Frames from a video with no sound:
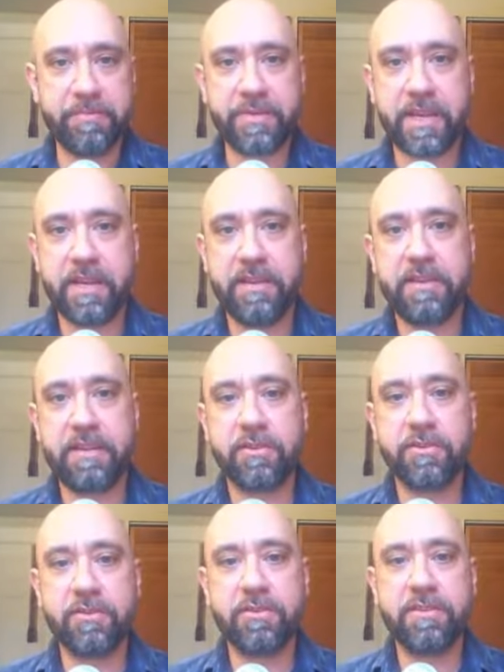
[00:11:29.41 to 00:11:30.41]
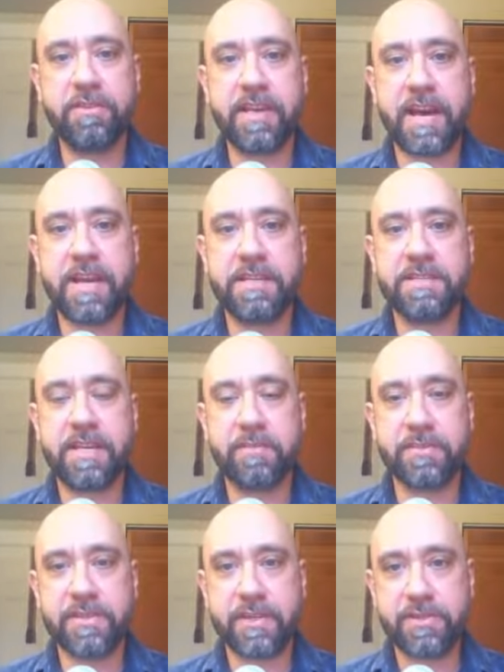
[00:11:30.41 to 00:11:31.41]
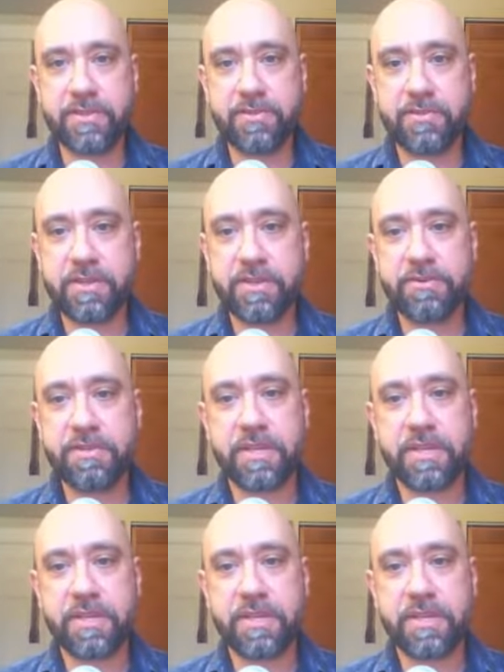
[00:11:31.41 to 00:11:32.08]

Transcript: And he learned that Amazon Studios